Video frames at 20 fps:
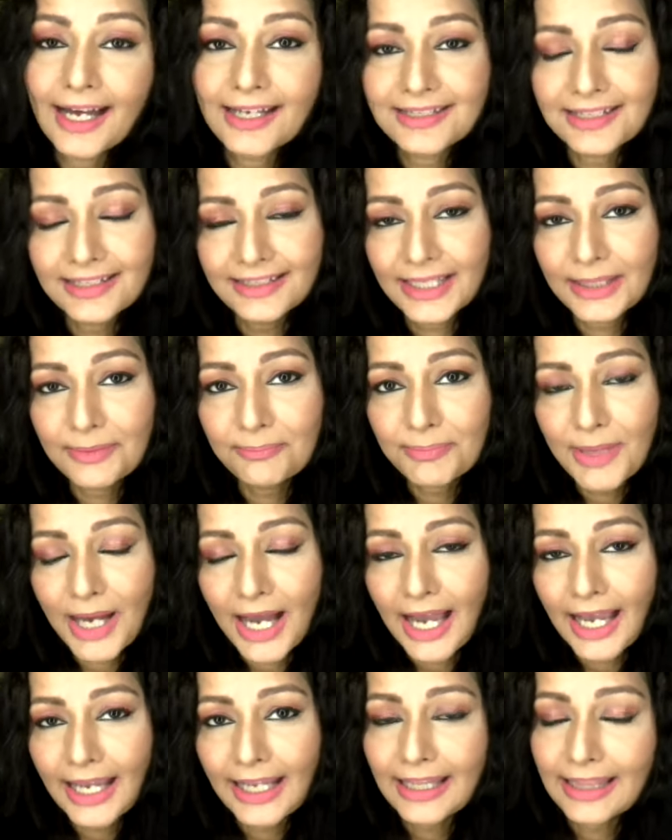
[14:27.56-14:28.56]
Until then,
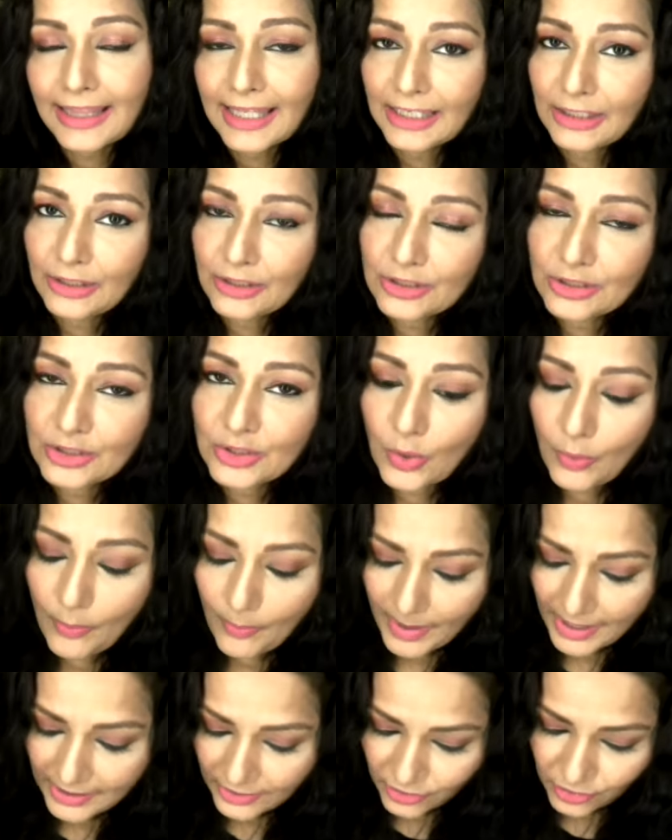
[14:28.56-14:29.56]
bye. Thank you so
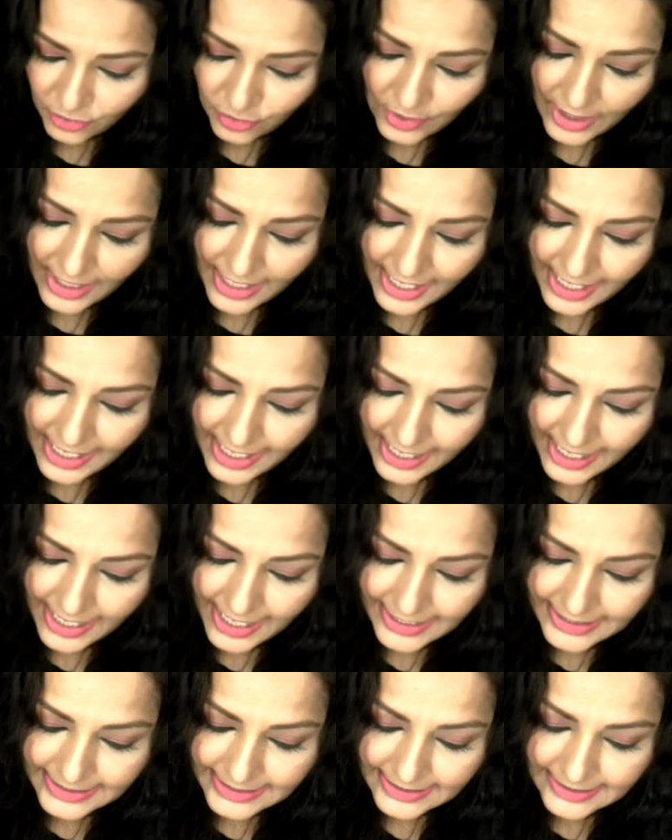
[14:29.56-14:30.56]
much,
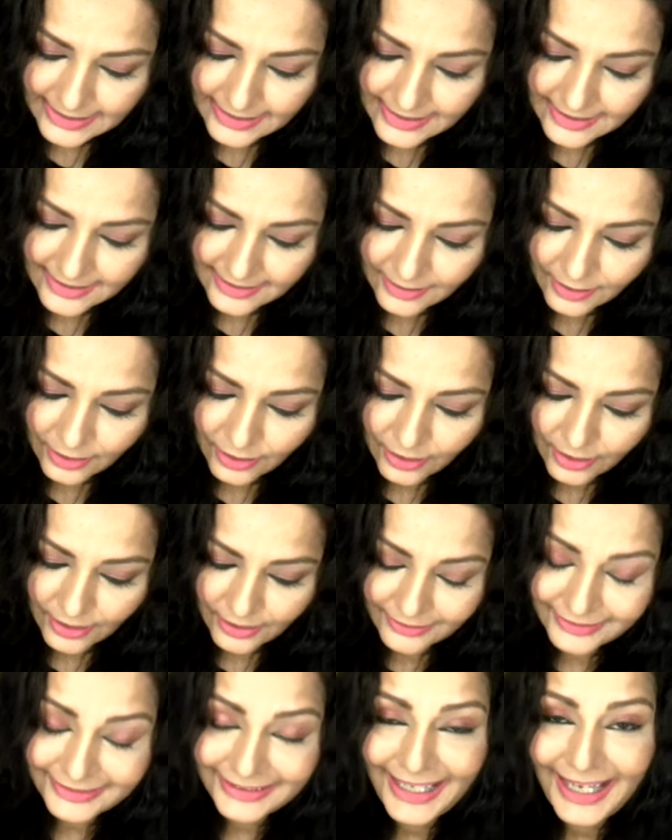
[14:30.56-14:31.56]
and
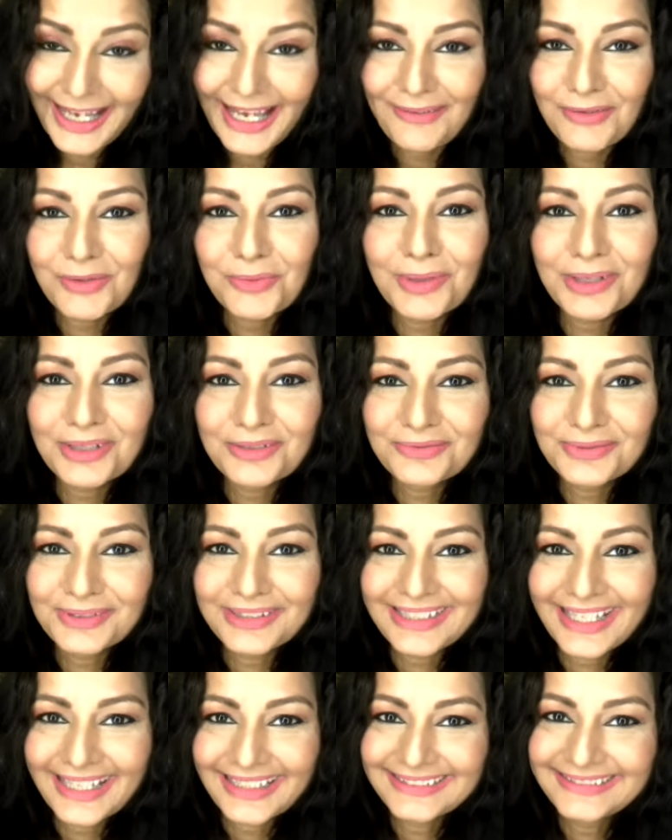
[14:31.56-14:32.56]
have a
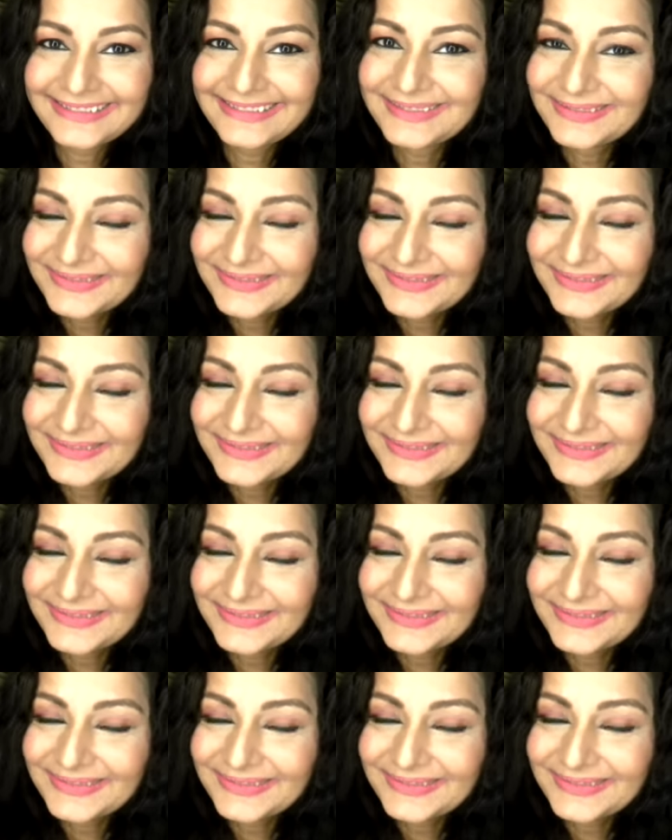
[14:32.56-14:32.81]
wonderful day.